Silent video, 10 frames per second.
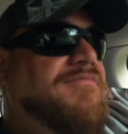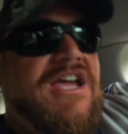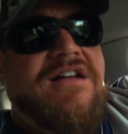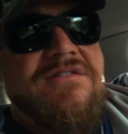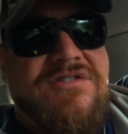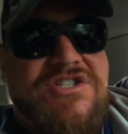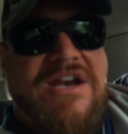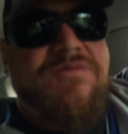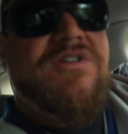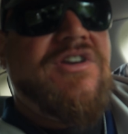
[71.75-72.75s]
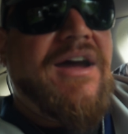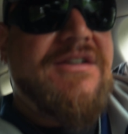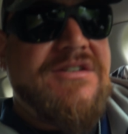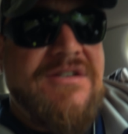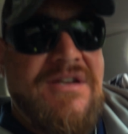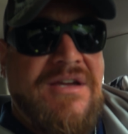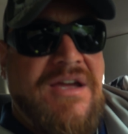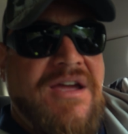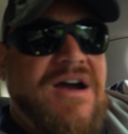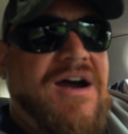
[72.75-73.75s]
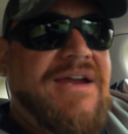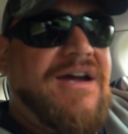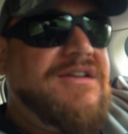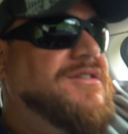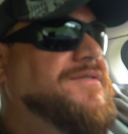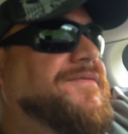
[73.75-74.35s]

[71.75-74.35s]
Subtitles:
yeah, share that with you guys. All right, guys.